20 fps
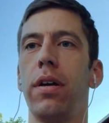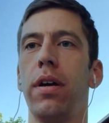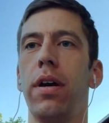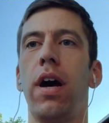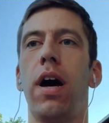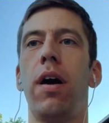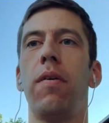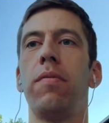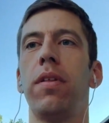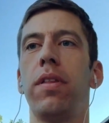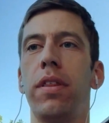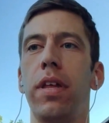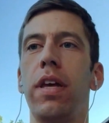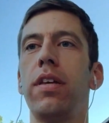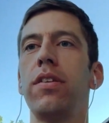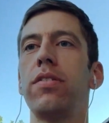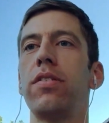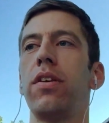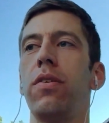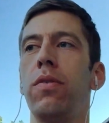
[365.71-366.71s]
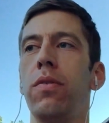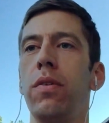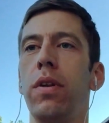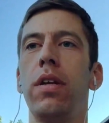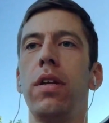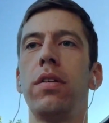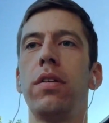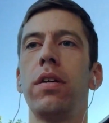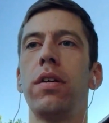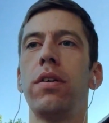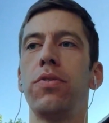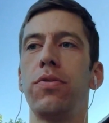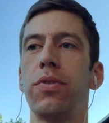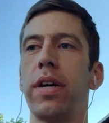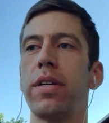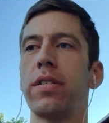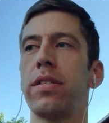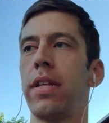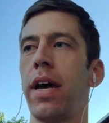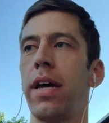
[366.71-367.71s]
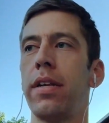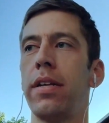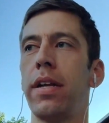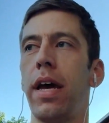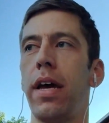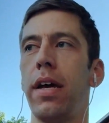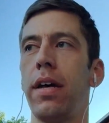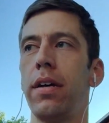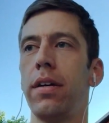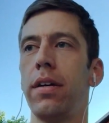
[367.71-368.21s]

of the things that you need to address that day.